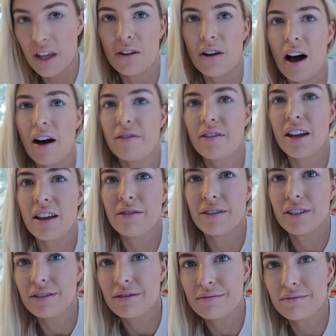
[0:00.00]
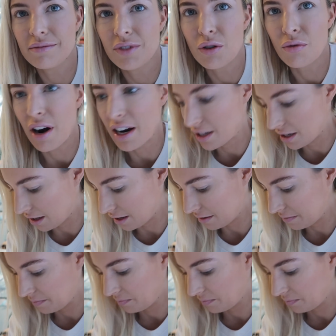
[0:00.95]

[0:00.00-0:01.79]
it'll have even greater